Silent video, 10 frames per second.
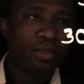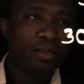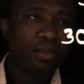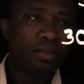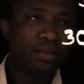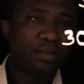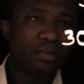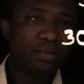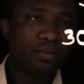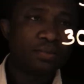
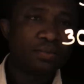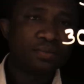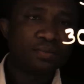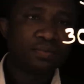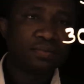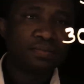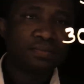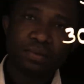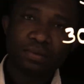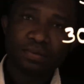
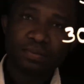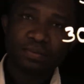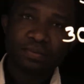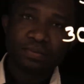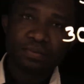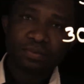Nothing is said.